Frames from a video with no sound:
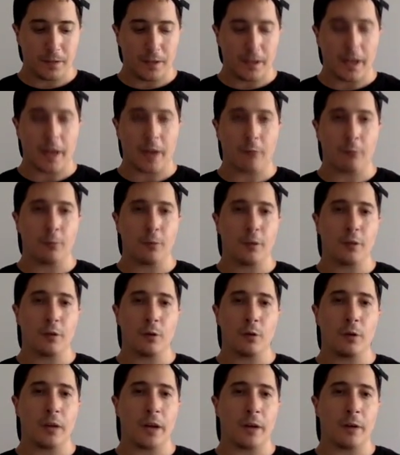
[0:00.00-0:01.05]
Have we
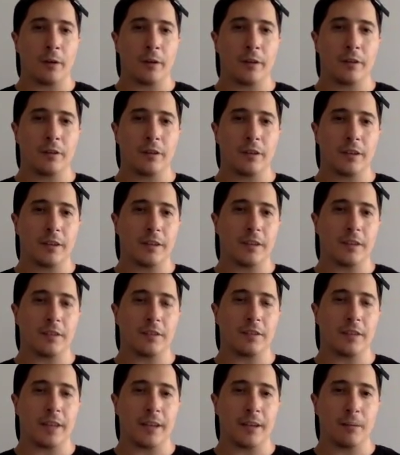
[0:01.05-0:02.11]
no courage to
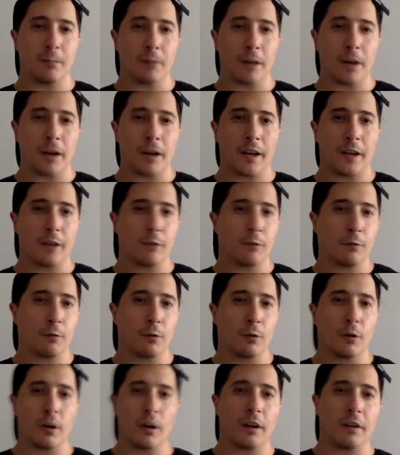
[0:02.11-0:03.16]
stand by
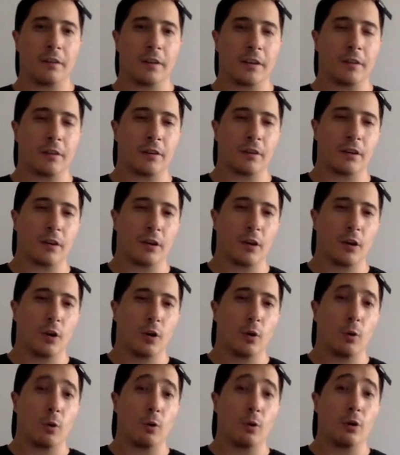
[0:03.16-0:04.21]
for another,
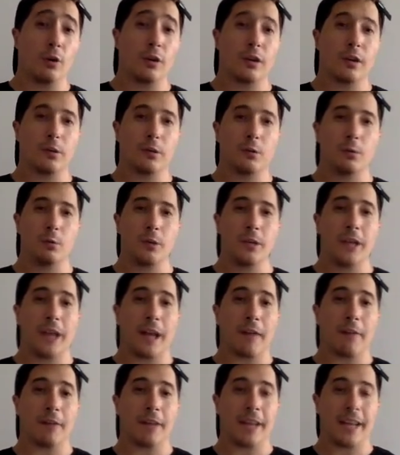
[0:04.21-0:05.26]
or we
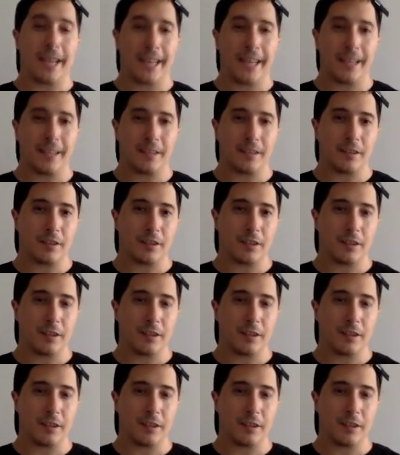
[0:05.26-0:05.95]
have hate